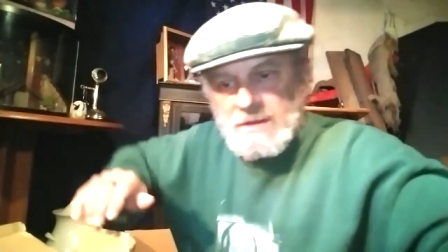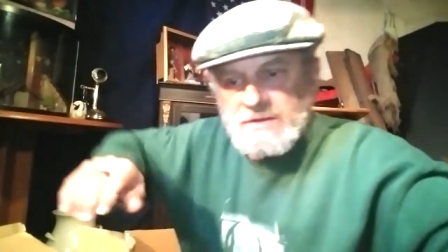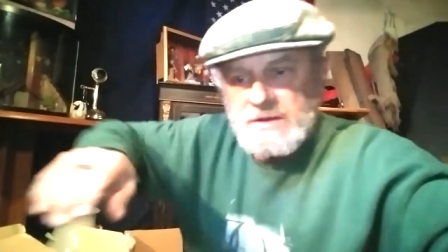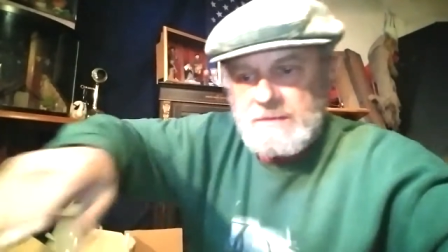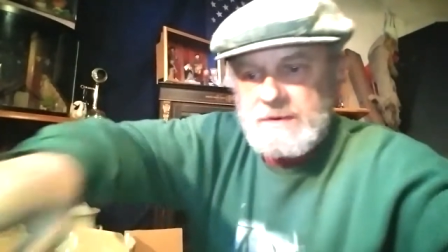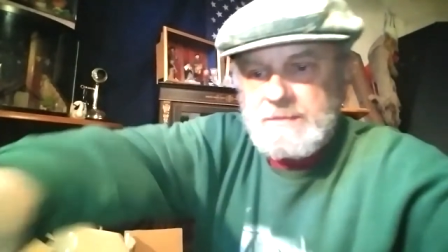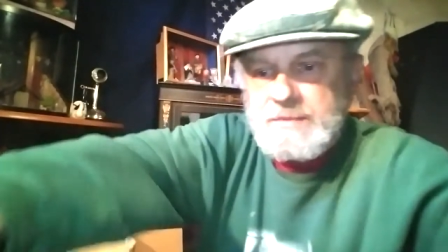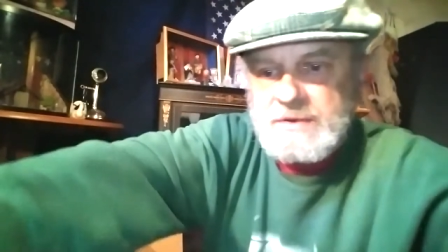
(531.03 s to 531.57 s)
so
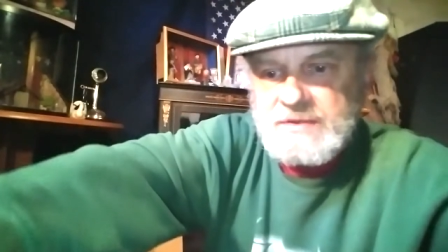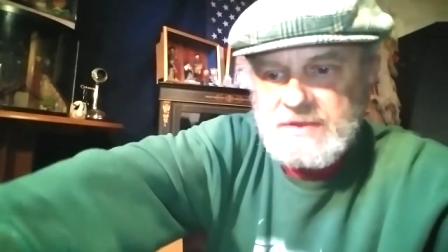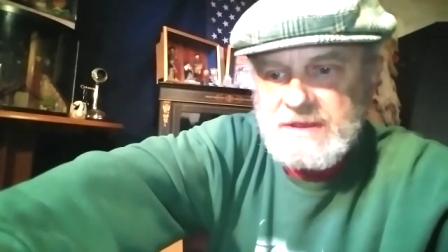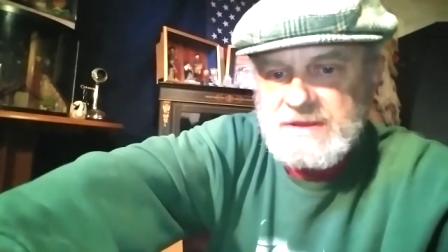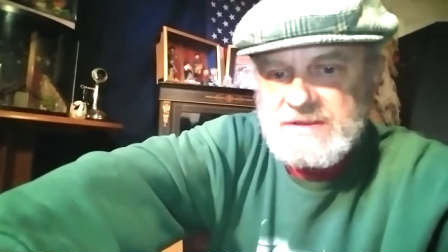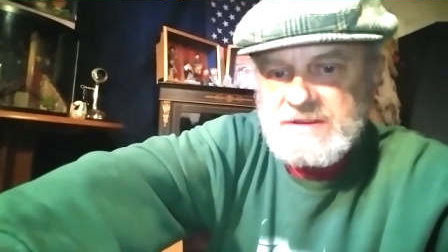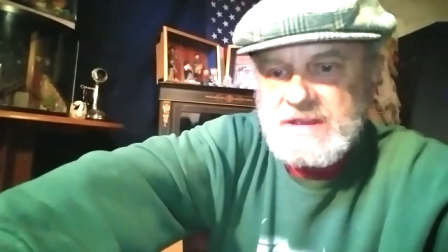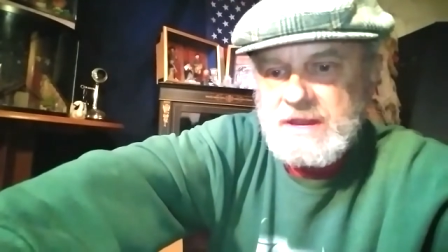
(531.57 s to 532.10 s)
I'm going to put
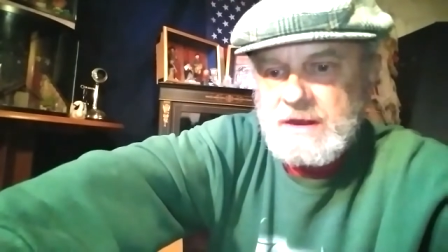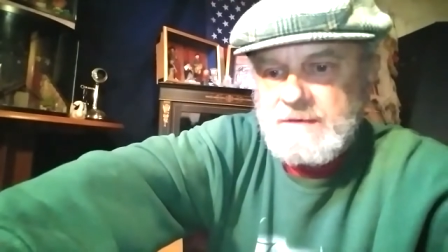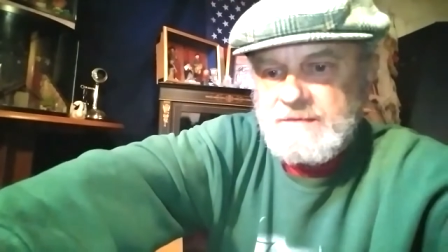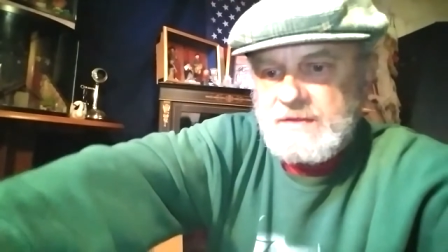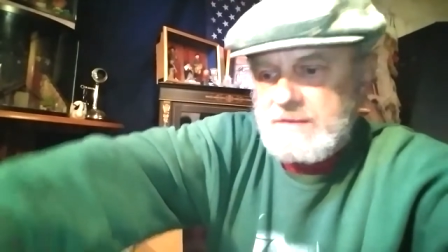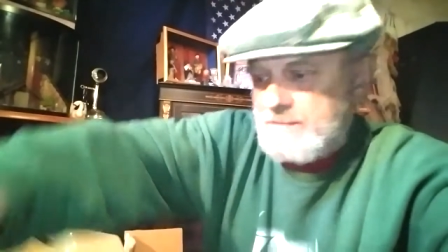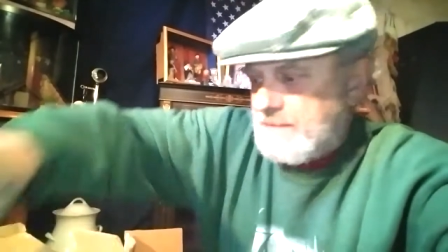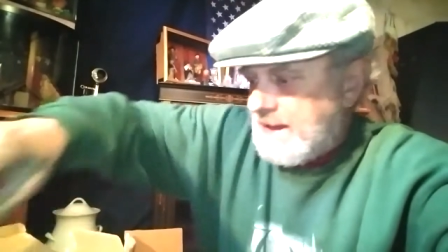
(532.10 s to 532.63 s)
these
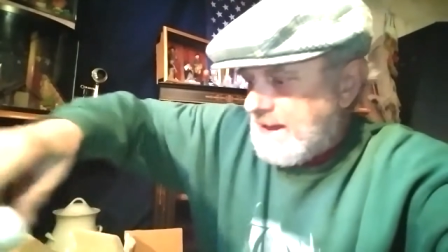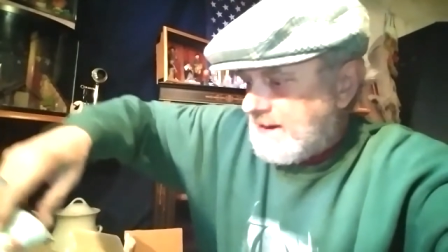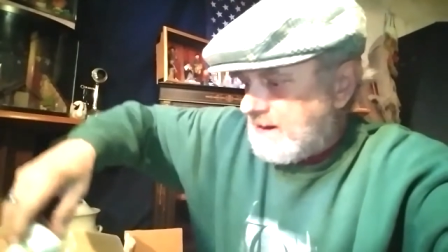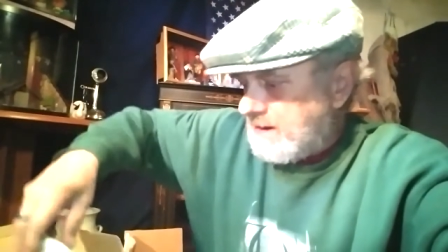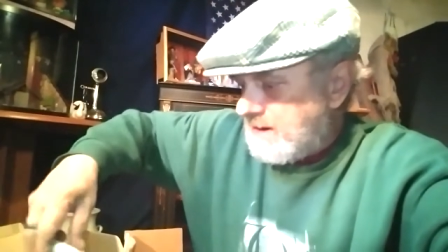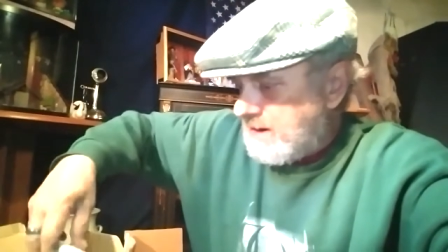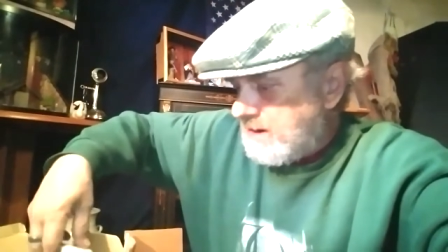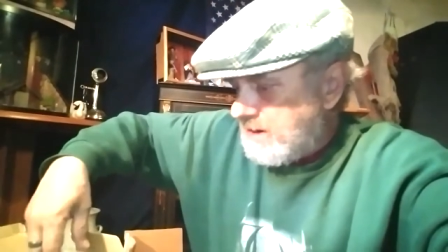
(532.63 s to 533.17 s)
carefully back
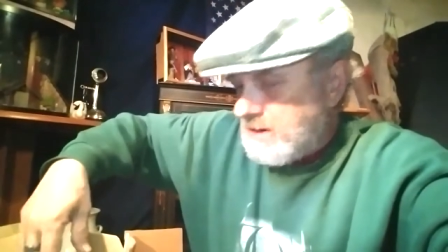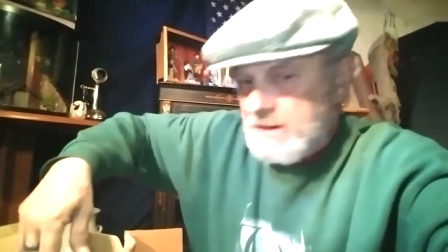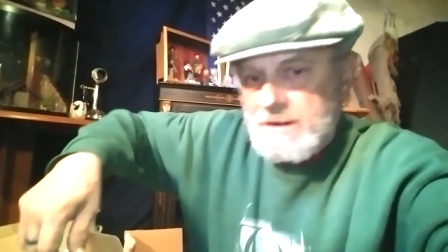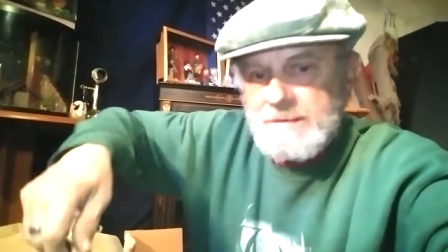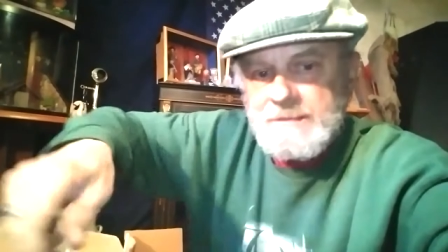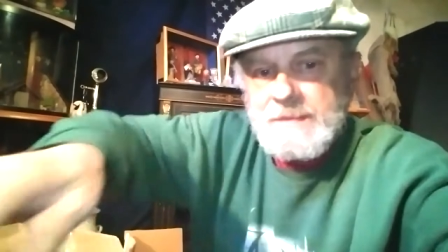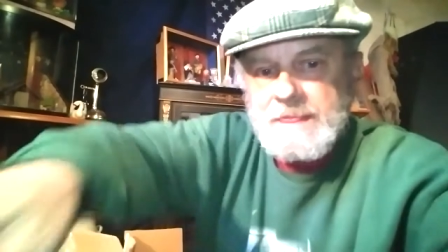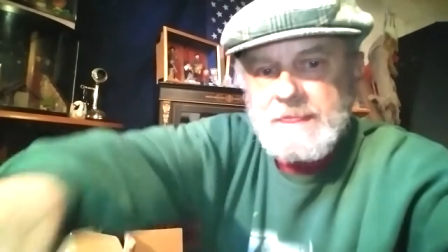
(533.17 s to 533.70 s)
in here.